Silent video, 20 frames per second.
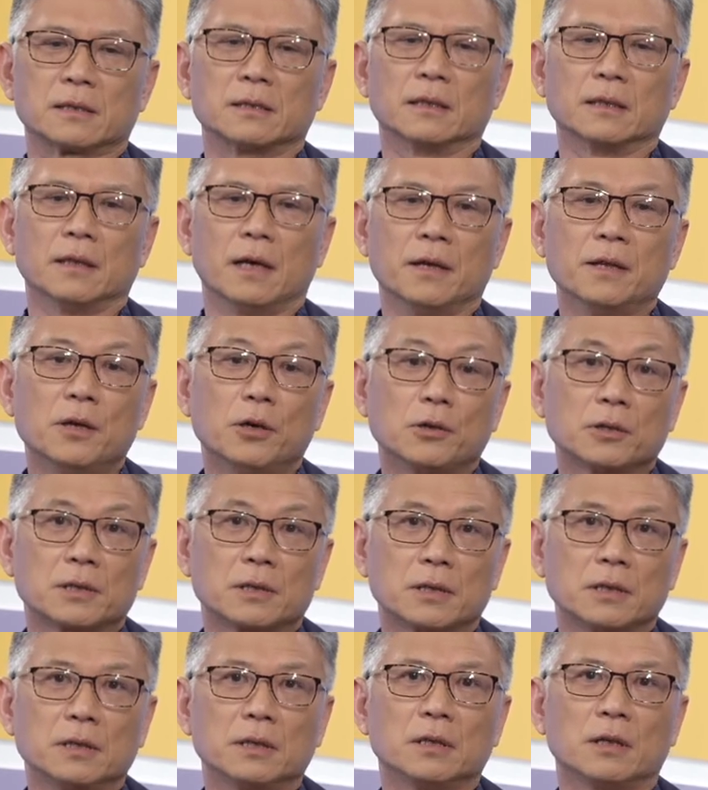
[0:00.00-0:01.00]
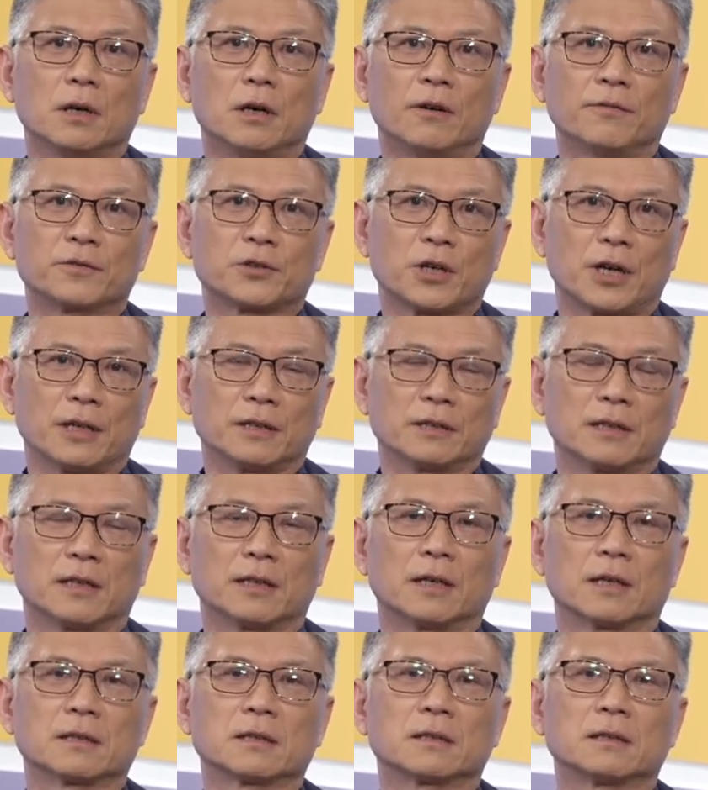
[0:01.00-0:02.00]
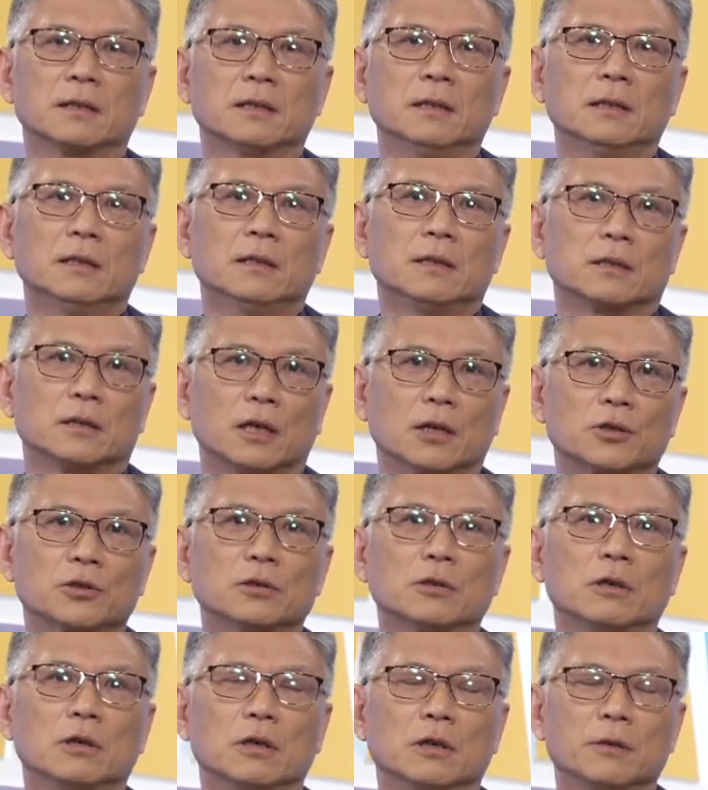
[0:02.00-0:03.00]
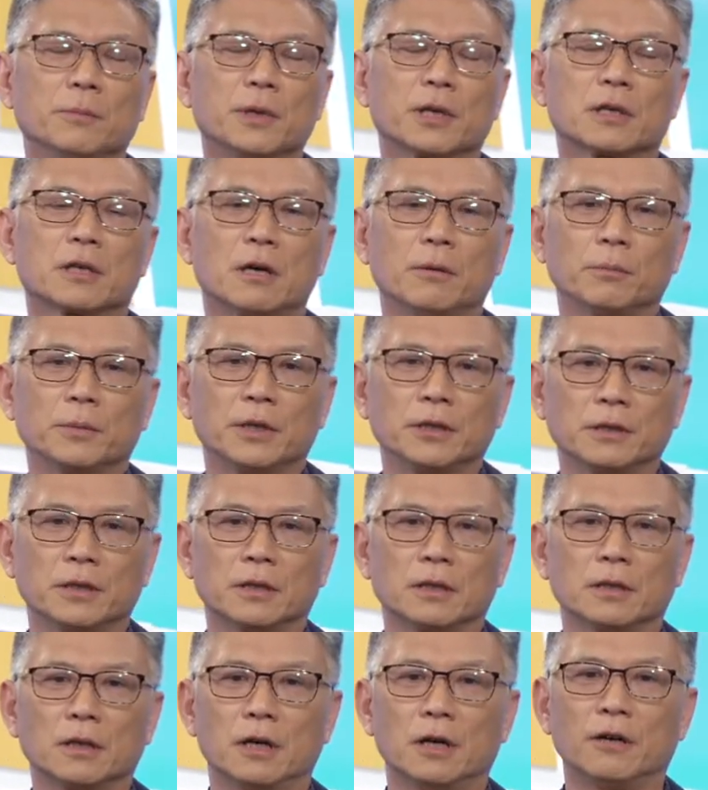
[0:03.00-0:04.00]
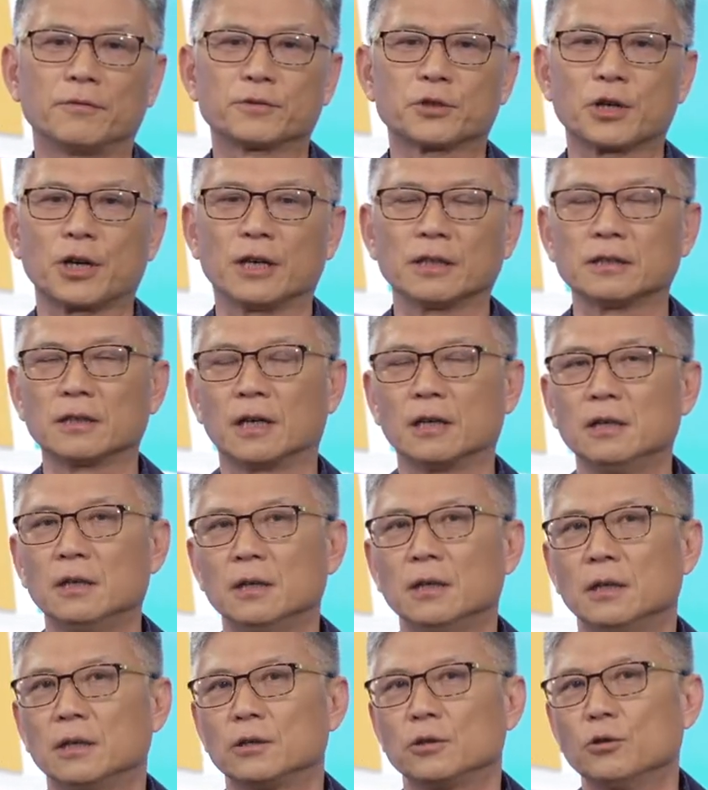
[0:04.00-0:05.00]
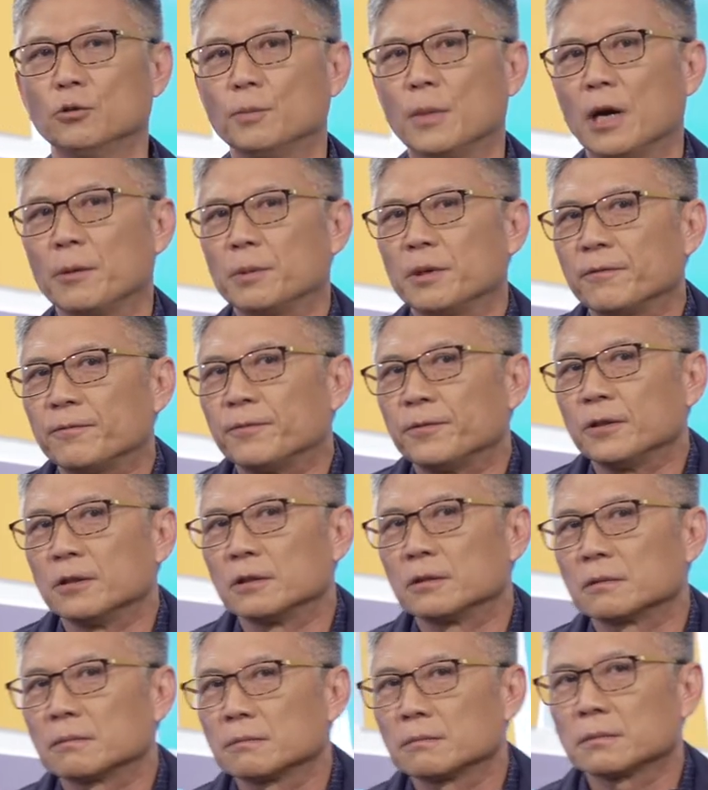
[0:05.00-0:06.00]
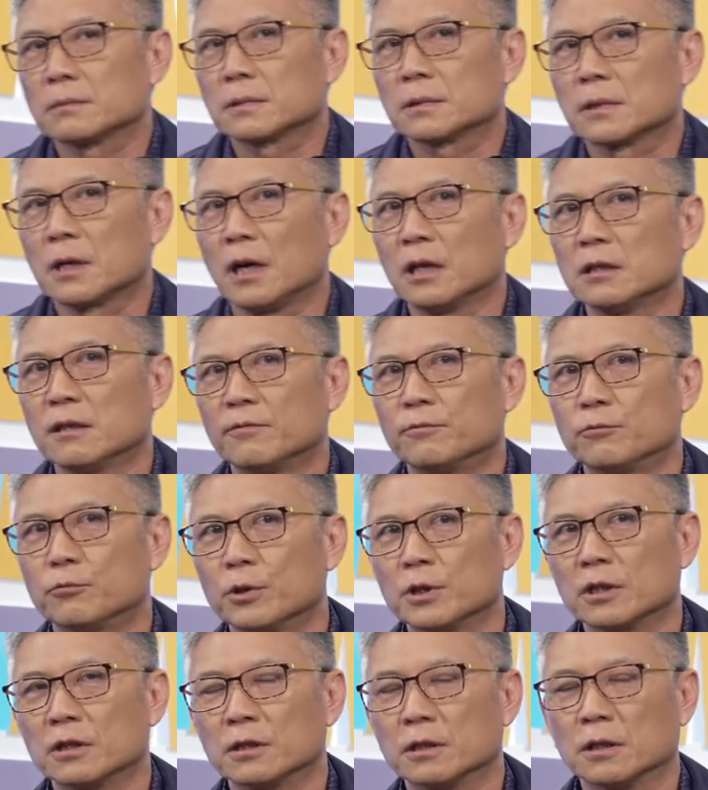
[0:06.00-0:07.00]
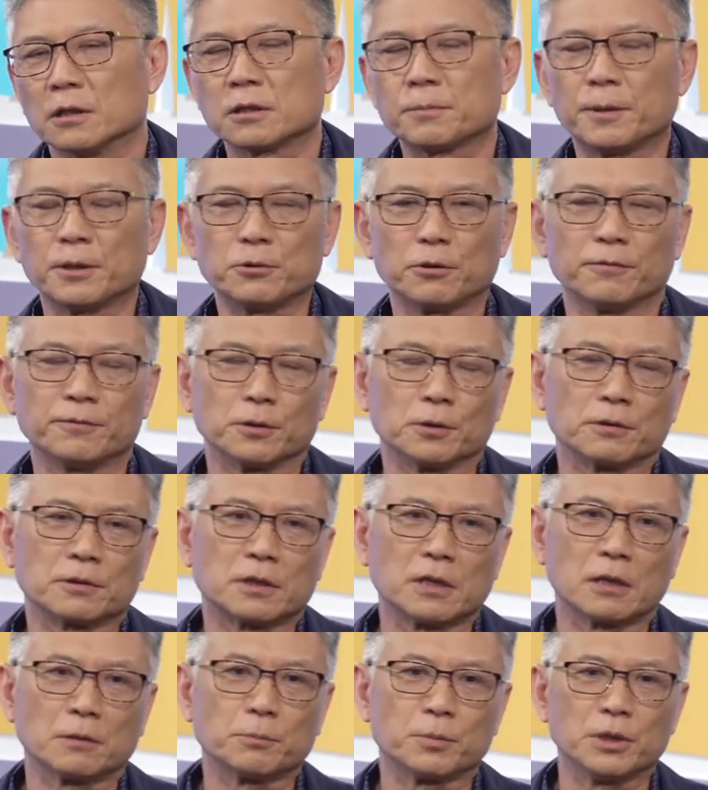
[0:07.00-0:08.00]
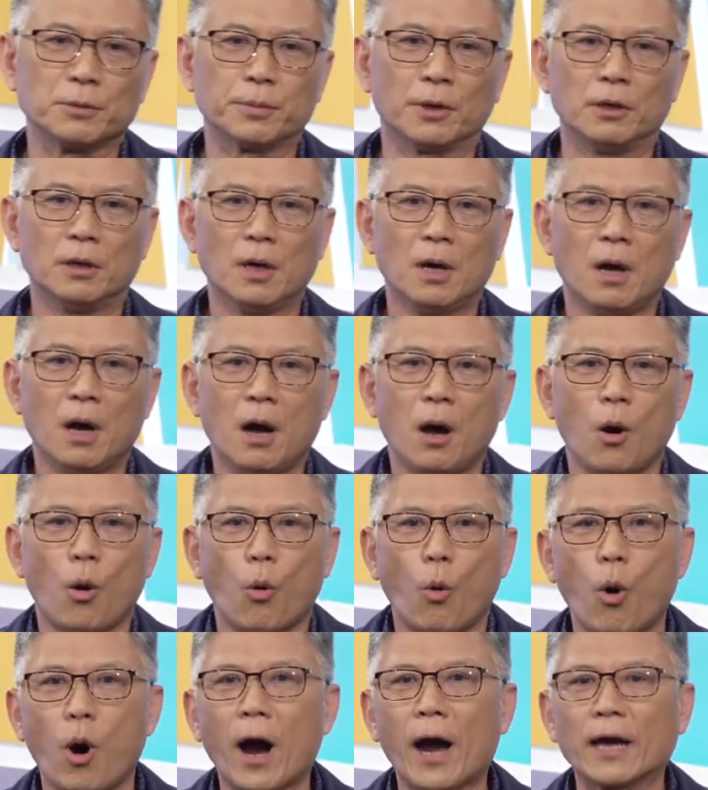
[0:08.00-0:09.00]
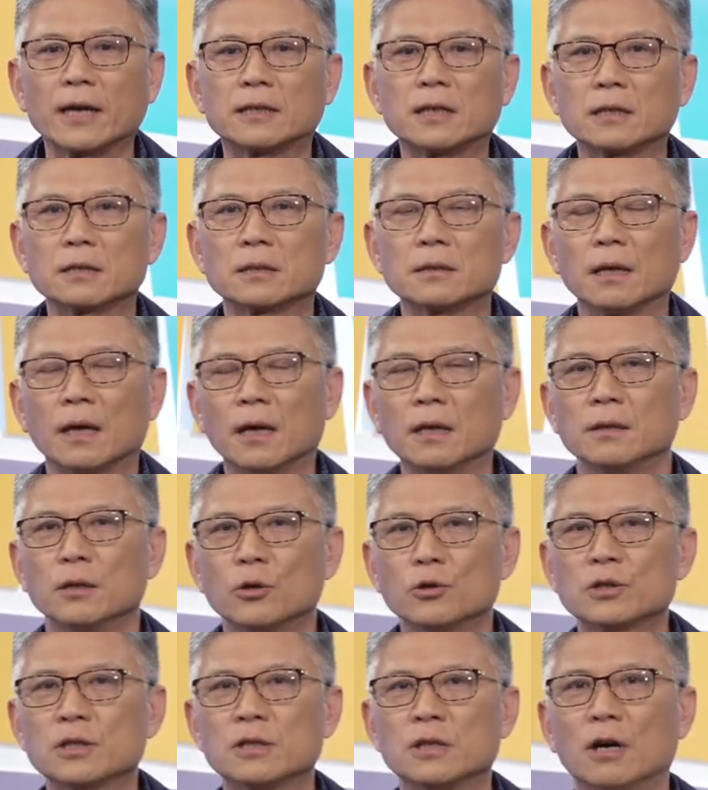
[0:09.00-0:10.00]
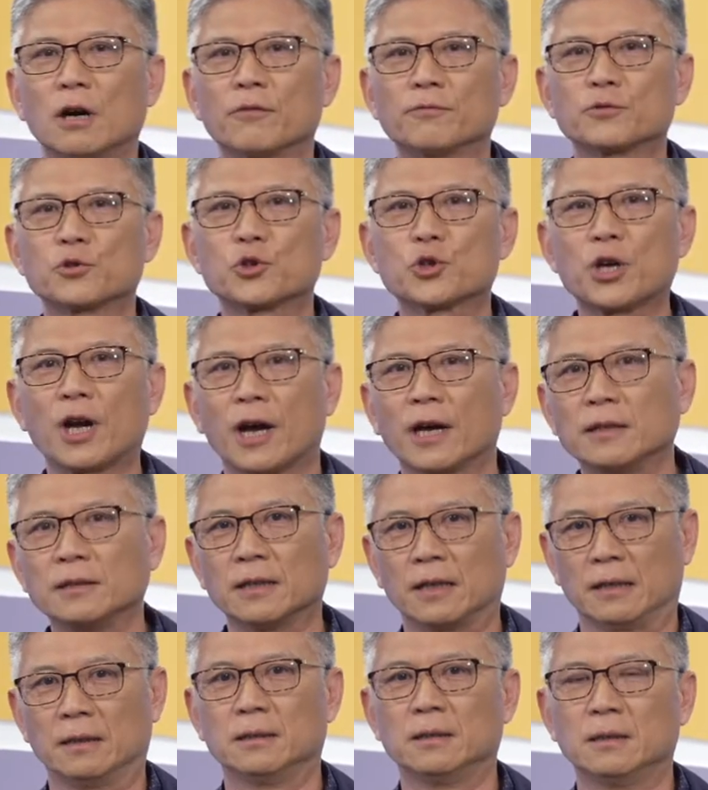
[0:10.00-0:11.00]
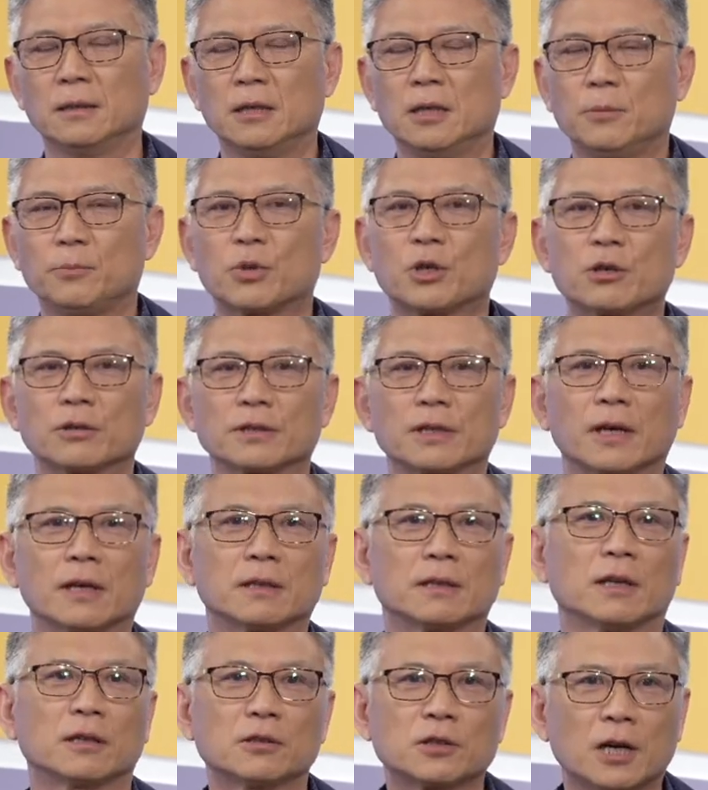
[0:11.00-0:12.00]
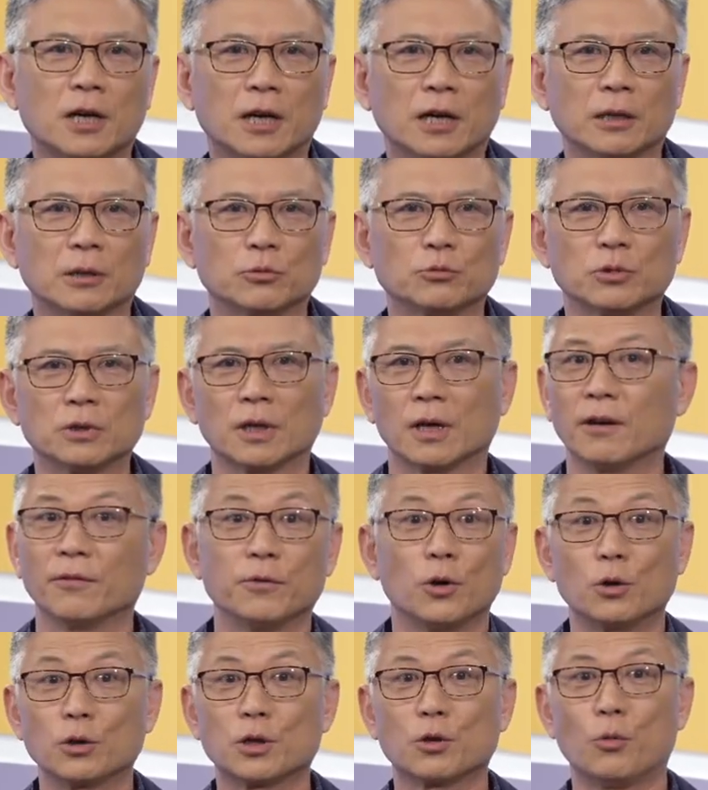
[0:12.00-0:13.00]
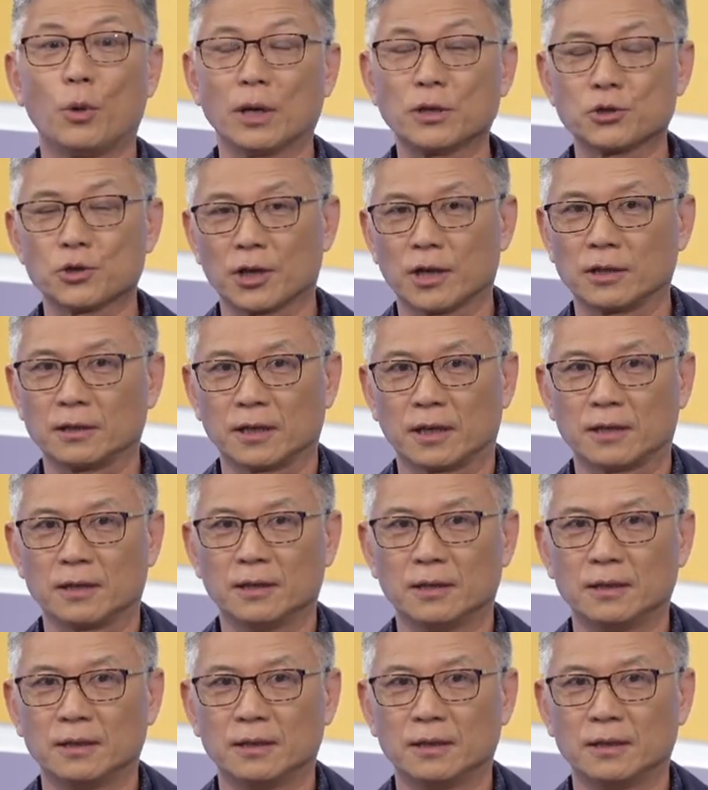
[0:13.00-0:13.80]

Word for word: the NOC of China, as the National Olympic Committee of China, you might be feel kind of weird, especially for those young people. Why that's NOC of China? Because at that time, we have only one China.